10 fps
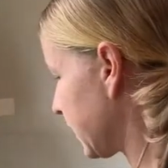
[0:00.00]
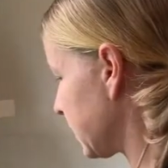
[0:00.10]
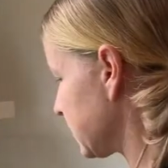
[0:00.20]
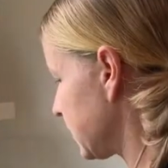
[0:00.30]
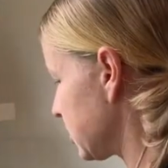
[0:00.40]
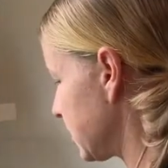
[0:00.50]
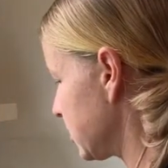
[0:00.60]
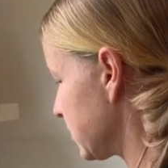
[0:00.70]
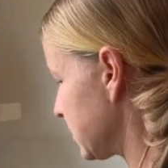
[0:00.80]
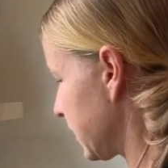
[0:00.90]
can essentially
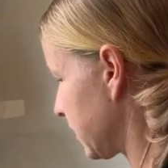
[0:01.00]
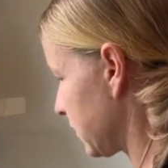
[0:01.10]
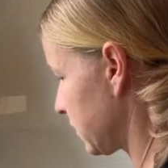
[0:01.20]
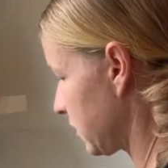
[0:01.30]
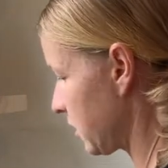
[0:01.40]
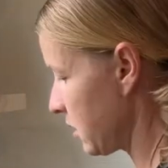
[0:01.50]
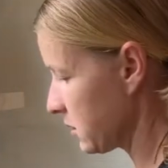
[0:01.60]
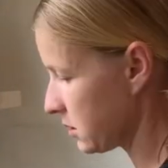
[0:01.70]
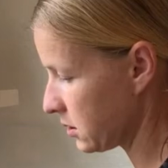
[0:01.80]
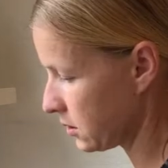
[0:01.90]
just take a
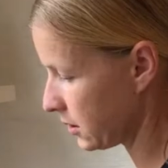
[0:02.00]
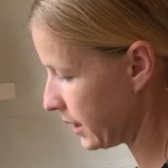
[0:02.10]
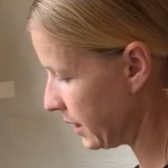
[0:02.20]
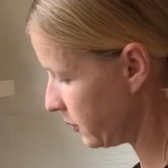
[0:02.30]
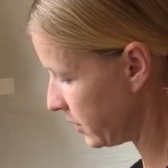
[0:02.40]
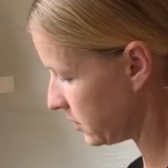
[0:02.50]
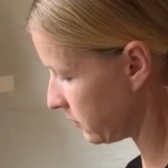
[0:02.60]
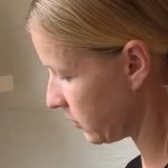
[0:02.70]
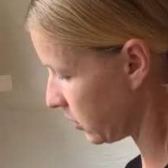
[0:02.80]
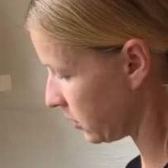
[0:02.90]
last clean piece
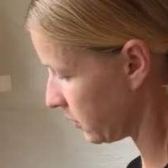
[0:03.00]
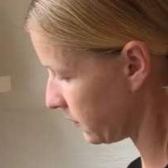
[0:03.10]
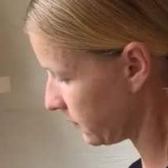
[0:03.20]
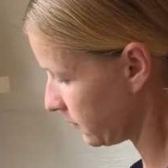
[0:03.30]
of cotton